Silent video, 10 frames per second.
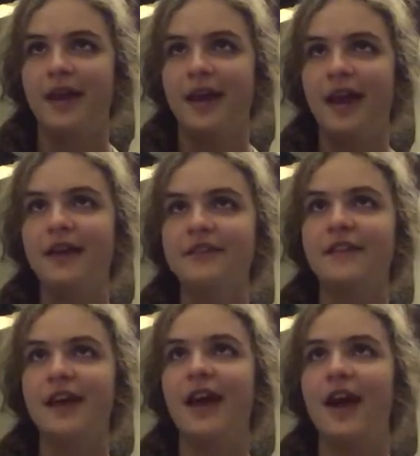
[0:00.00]
And
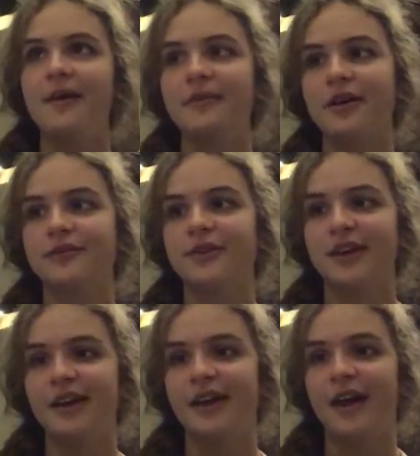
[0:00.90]
today I'm
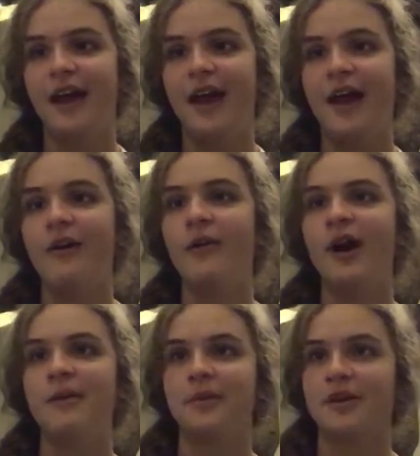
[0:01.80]
covering how
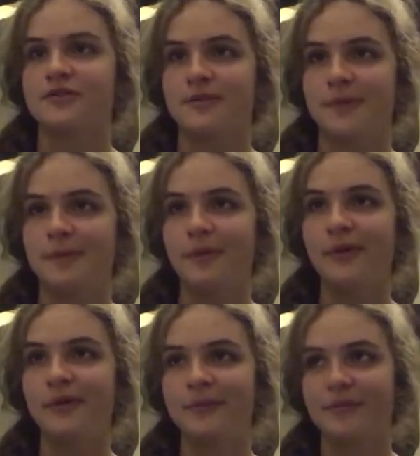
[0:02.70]
I picture
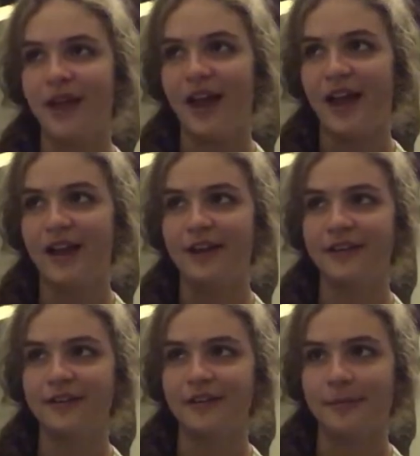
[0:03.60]
people
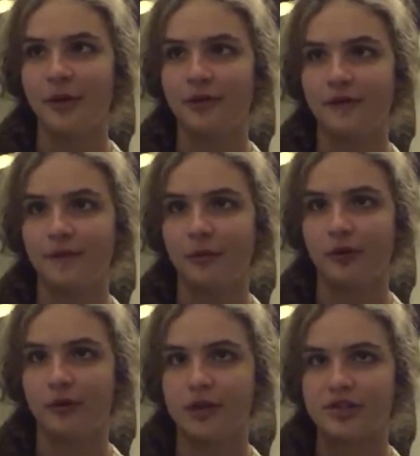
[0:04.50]
and some other similar
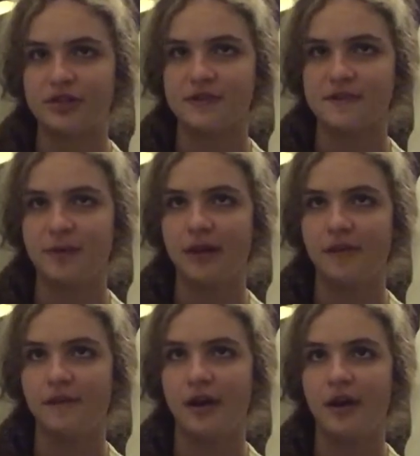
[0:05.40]
questions
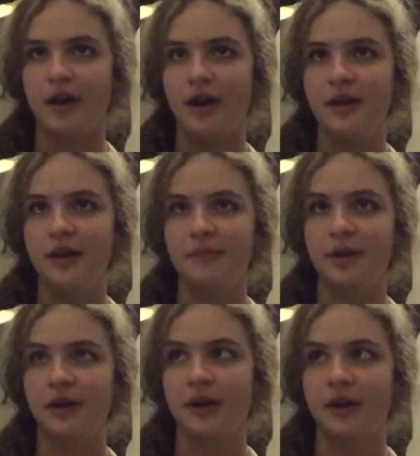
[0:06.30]
because I have
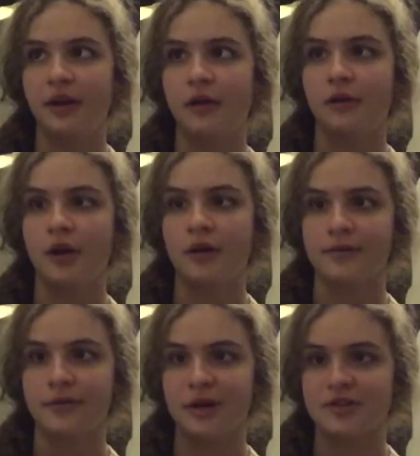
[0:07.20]
been getting a lot
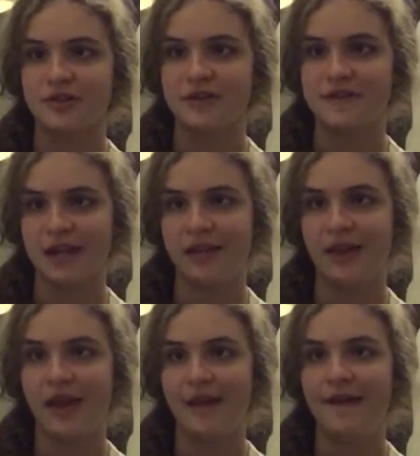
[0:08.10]
of questions like
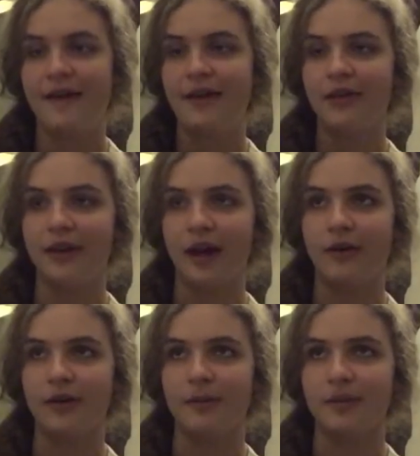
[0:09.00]
that, like how
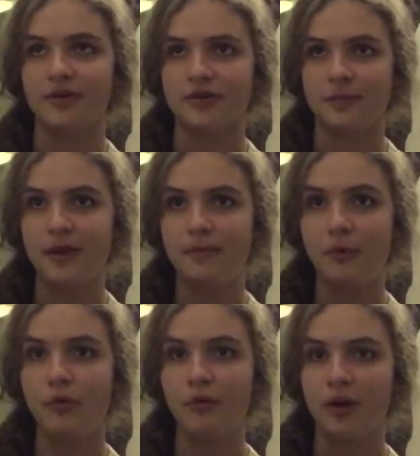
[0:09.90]
I picture
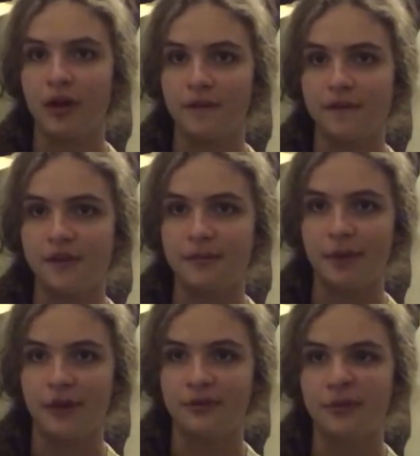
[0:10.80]
people, what I see in
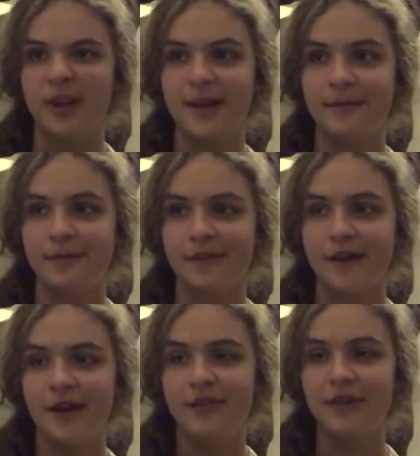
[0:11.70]
my dreams,
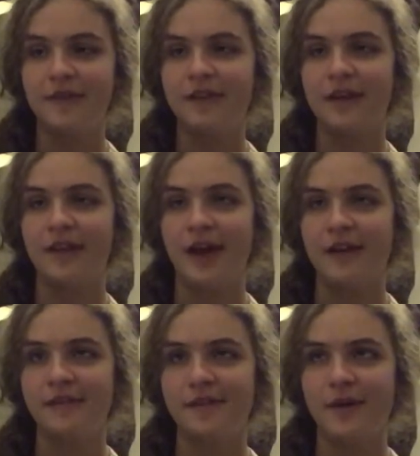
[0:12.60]
things like that.
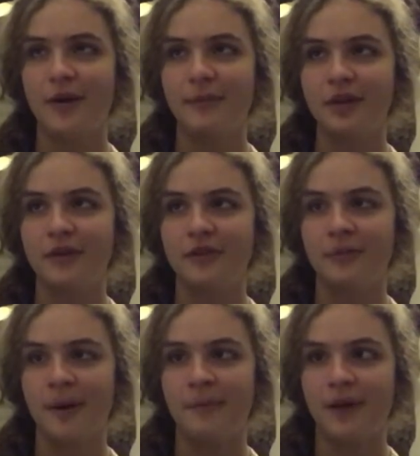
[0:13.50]
So I'm going to do
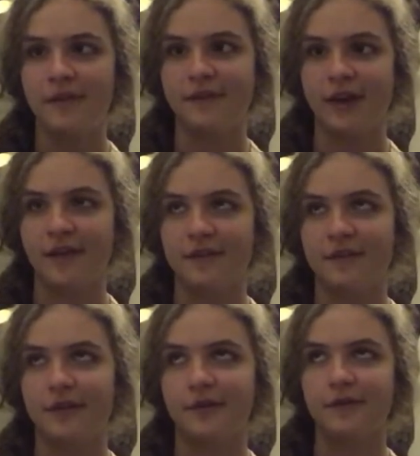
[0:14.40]
my best to answer
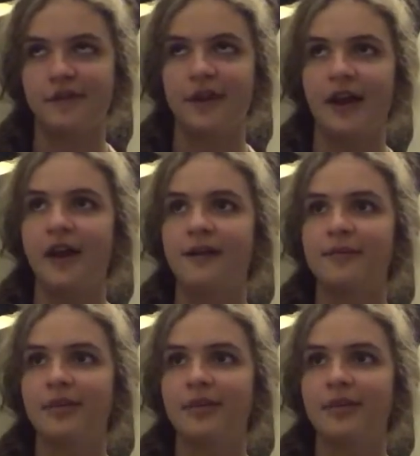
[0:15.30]
those today.